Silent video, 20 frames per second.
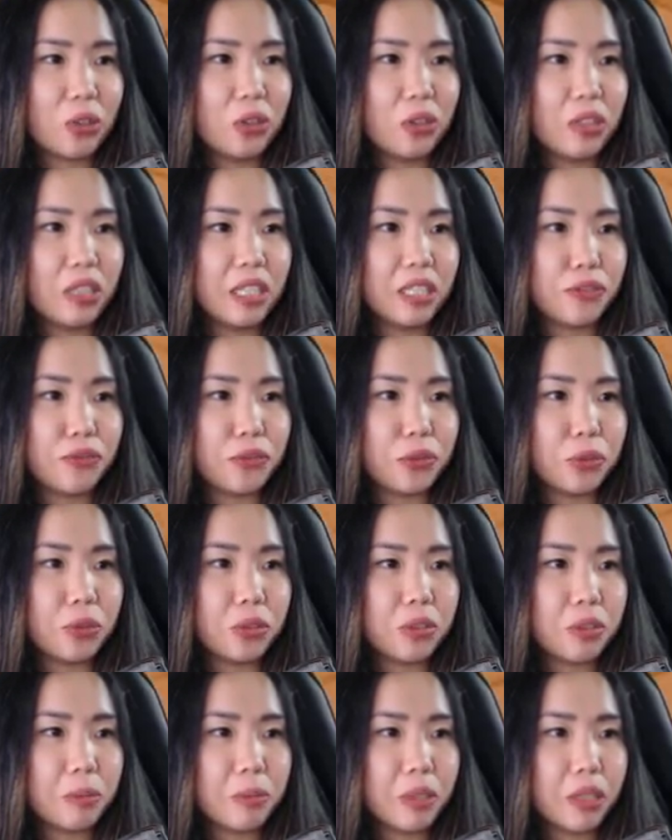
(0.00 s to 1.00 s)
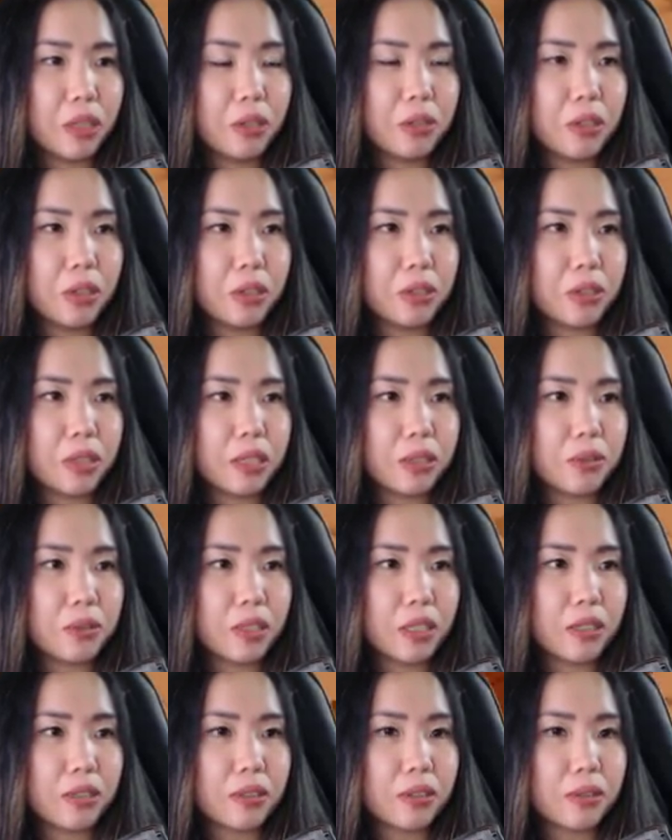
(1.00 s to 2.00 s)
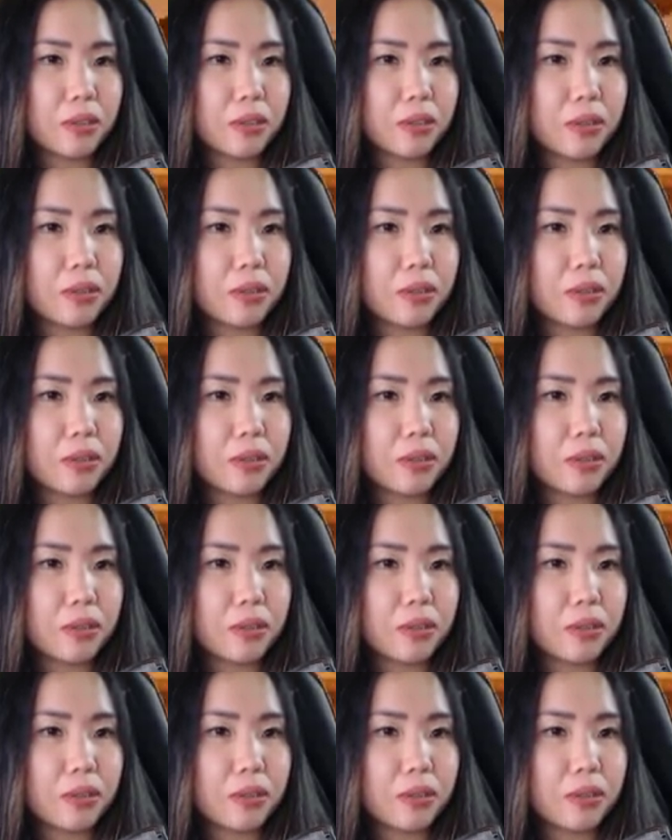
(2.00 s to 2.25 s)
Do you need food or something? Oh no, I don't think so.